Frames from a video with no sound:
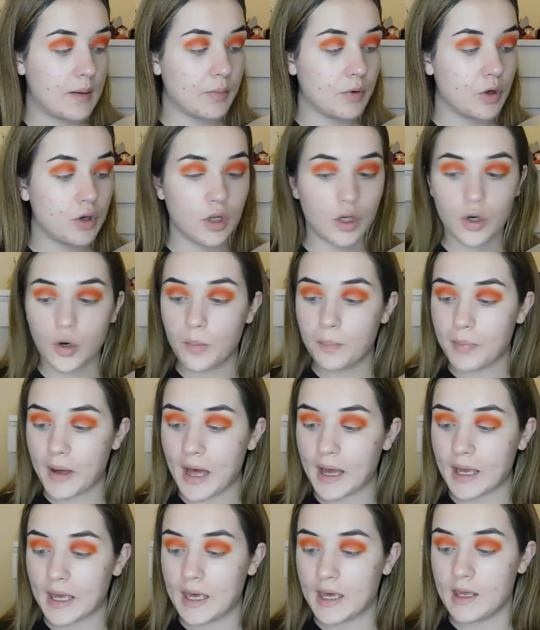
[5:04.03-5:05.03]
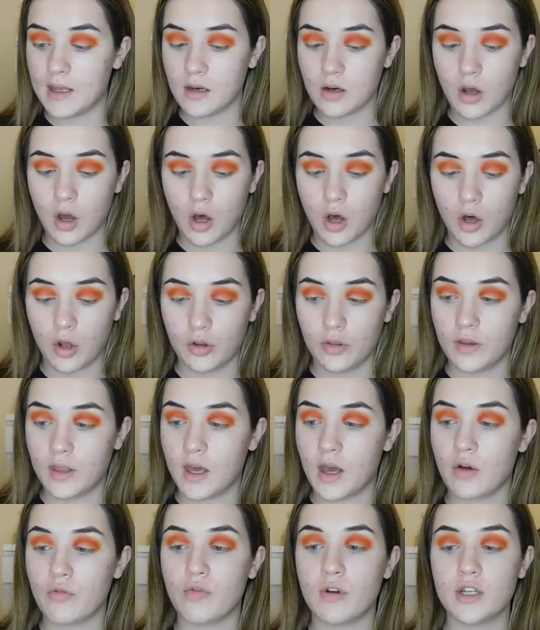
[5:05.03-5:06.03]
going to go back in on the
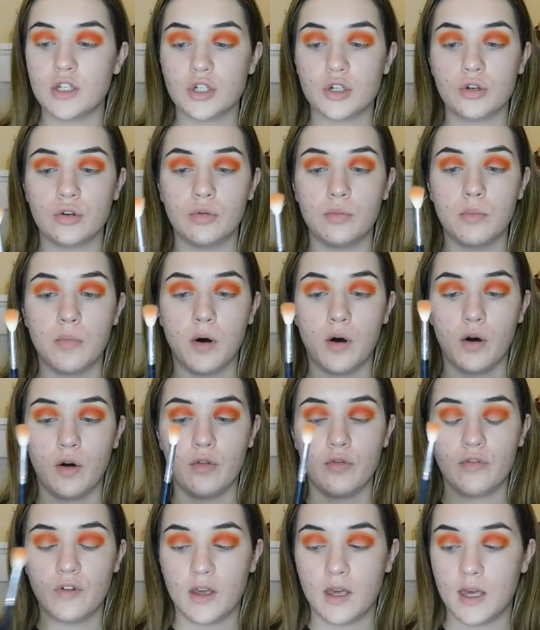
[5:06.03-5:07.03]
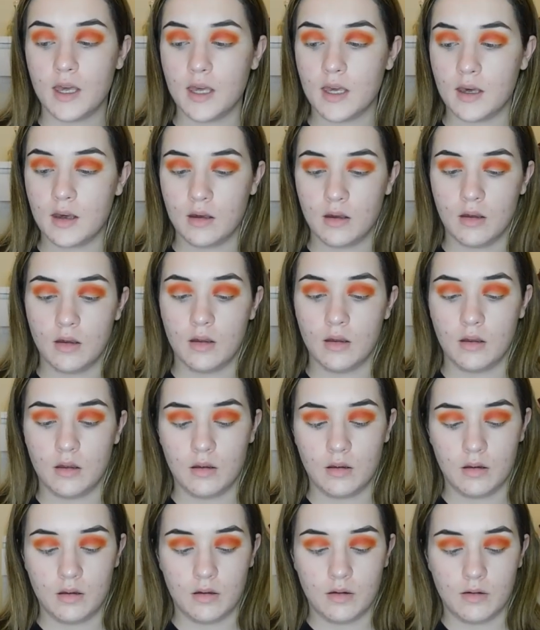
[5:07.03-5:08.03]
original Morphe
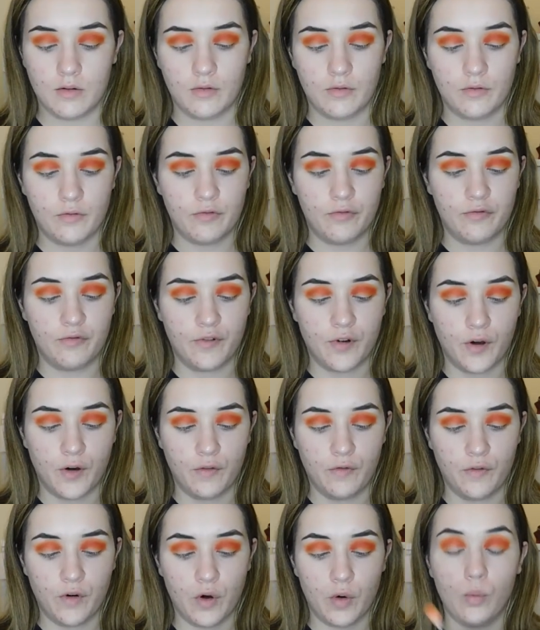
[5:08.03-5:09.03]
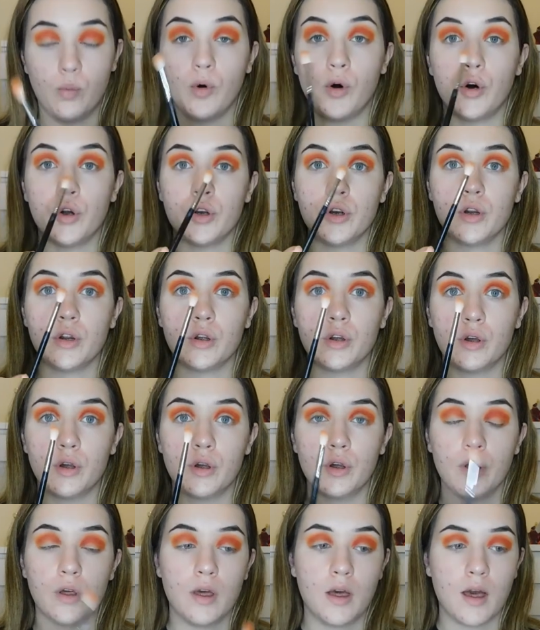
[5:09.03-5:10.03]
441
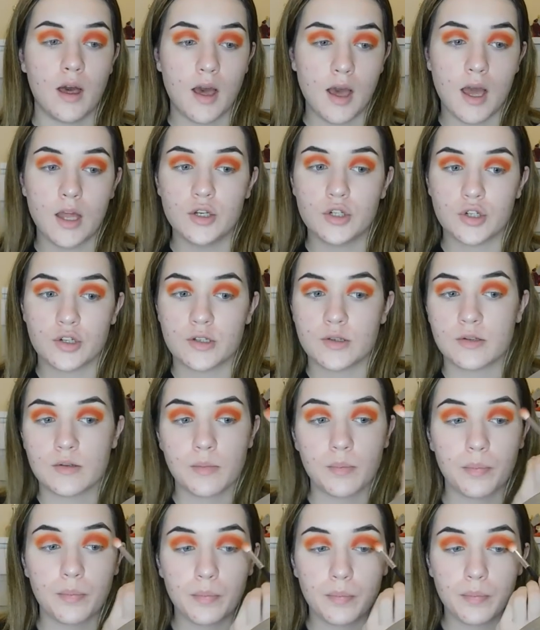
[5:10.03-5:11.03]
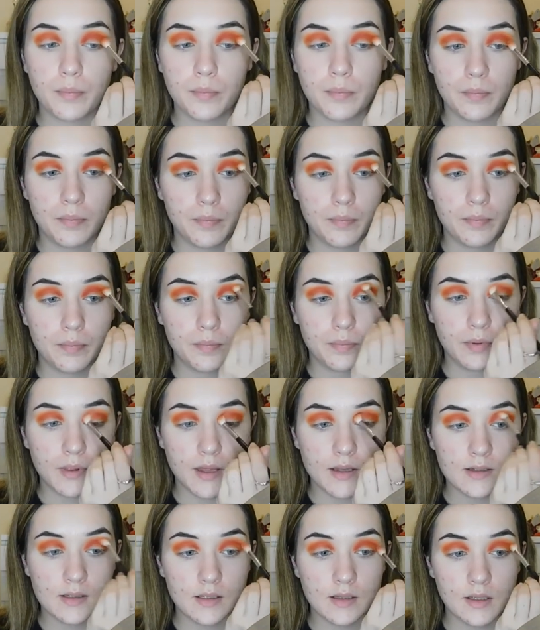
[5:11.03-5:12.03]
and just
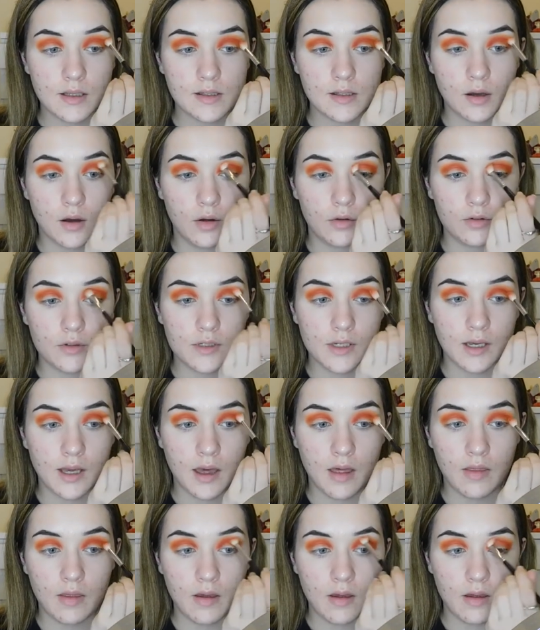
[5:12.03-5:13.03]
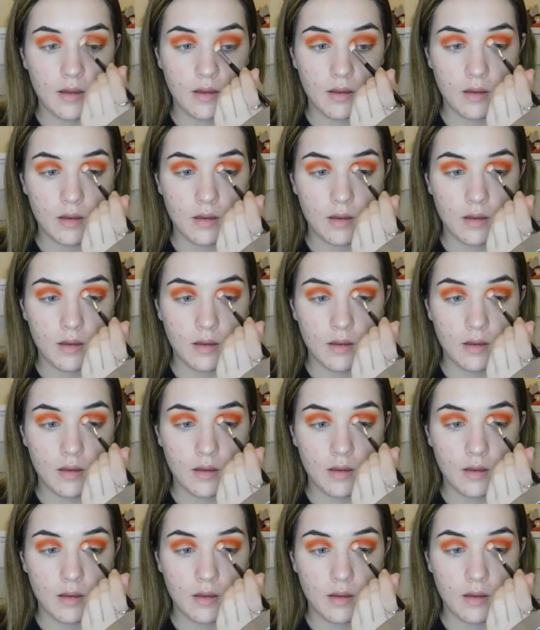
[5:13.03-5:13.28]
blending this all together.